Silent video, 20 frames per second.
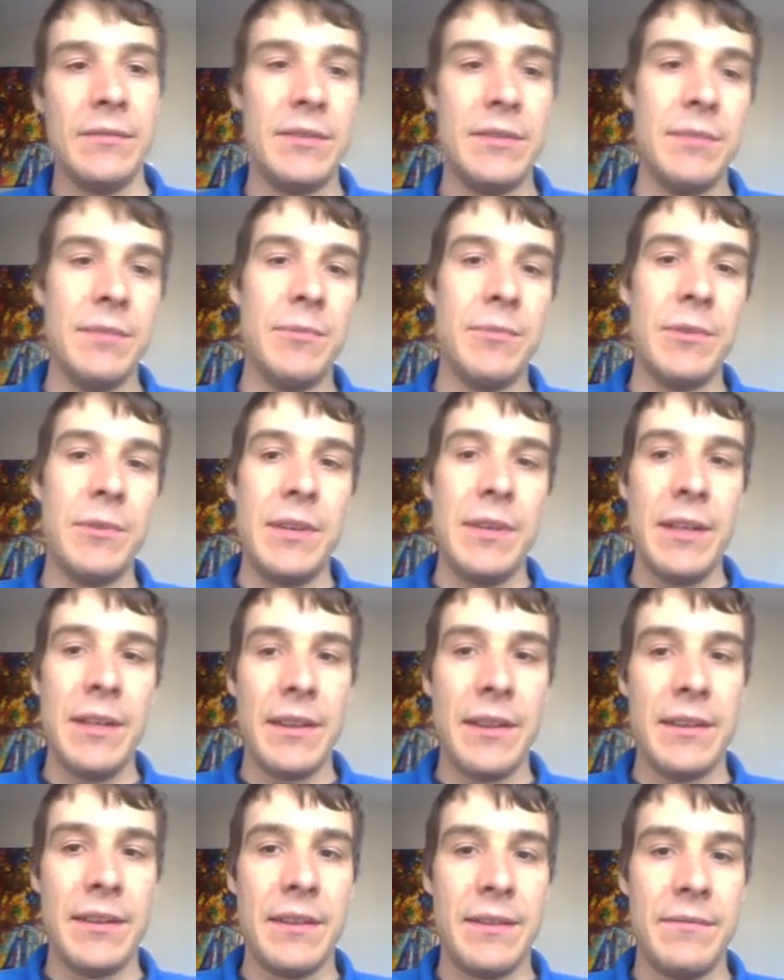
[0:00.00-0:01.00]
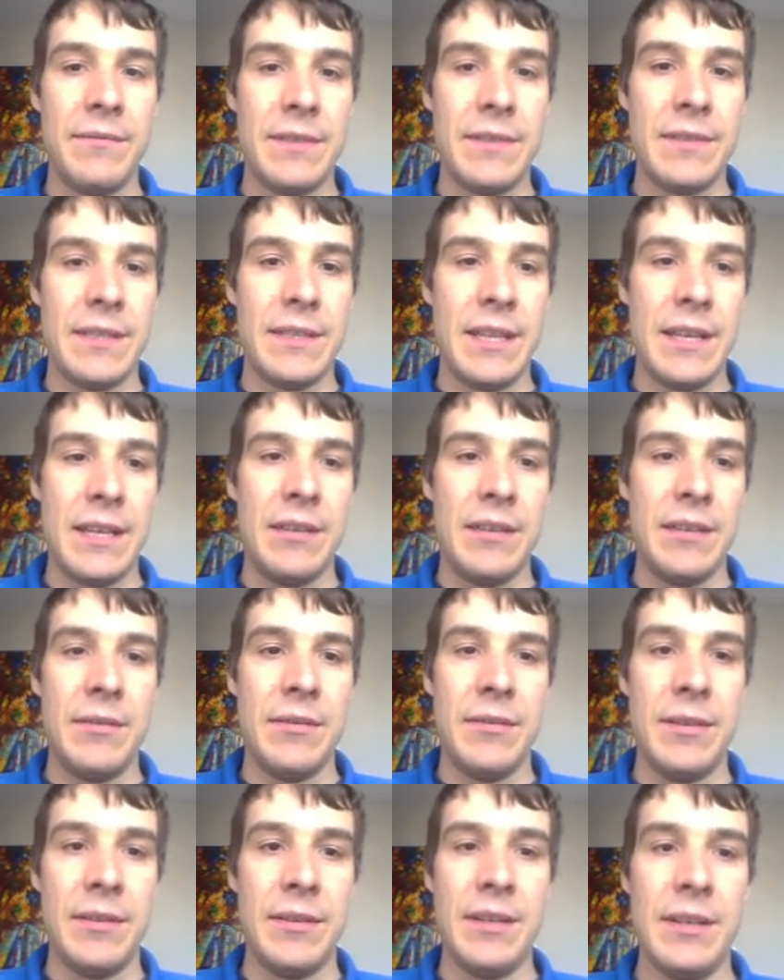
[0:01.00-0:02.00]
DeBroglie said,
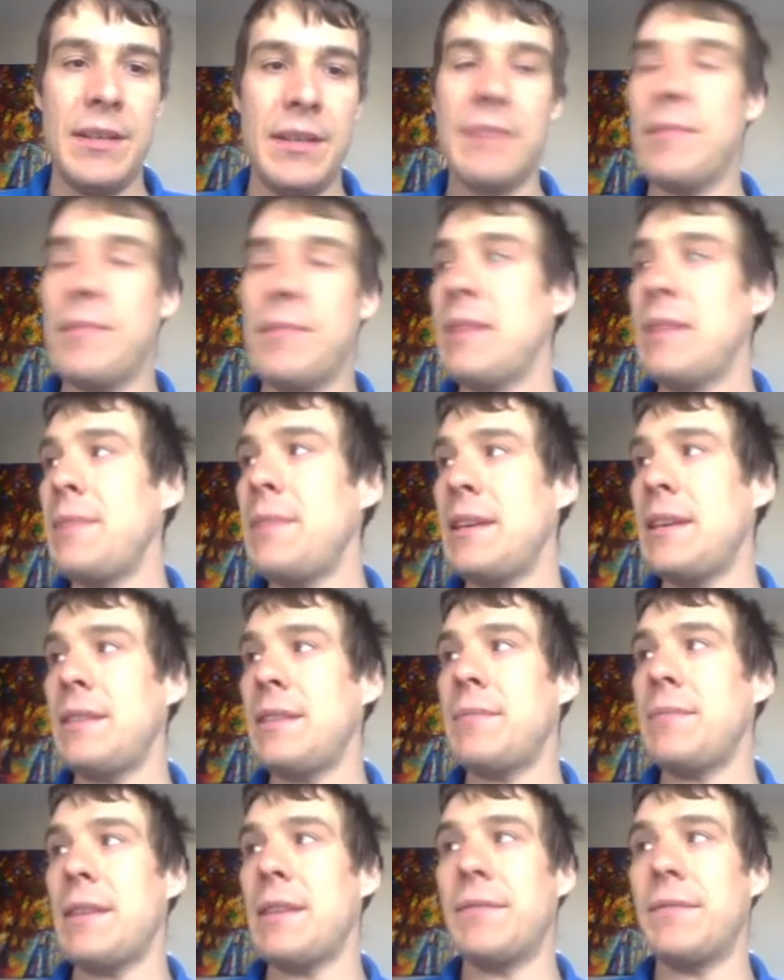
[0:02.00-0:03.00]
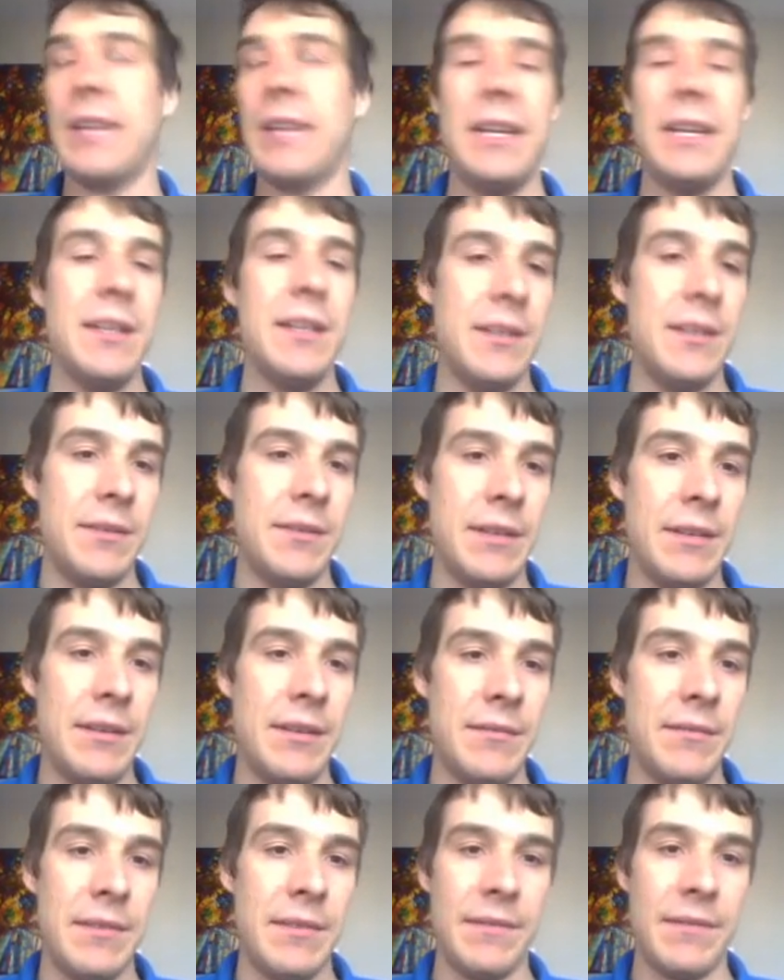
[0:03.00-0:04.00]
maybe if light can do
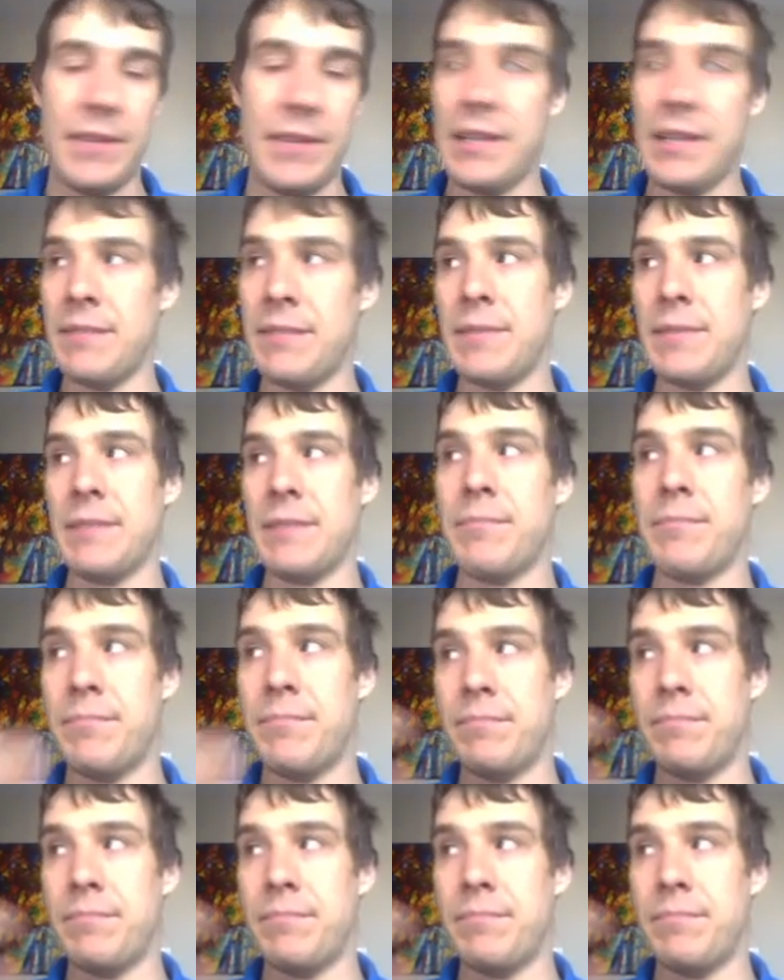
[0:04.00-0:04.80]
it, if light can be a